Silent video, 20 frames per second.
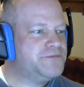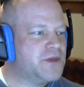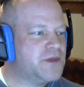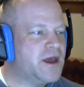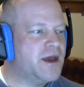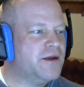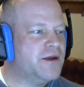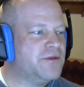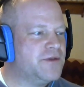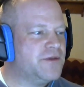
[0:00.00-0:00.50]

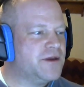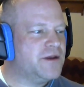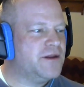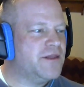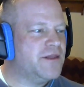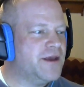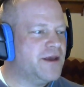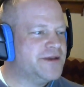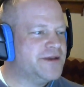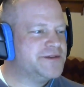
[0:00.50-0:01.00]
I don't think it'll
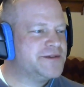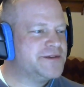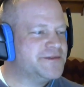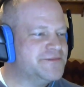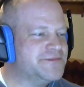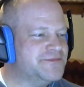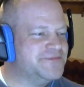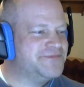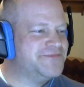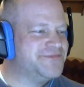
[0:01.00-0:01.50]
last.
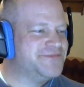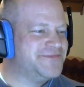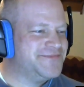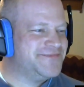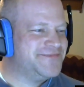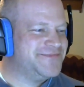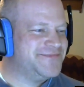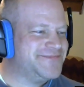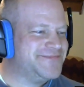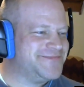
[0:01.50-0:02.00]

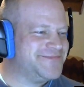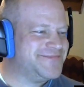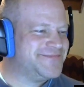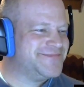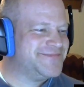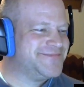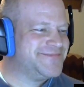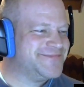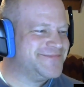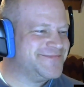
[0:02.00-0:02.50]
eh,
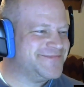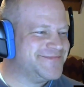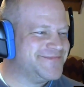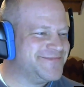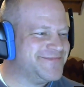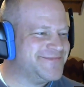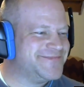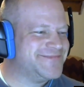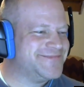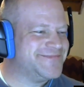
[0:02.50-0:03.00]

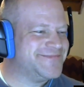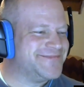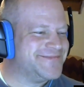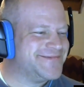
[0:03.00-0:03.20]
we'll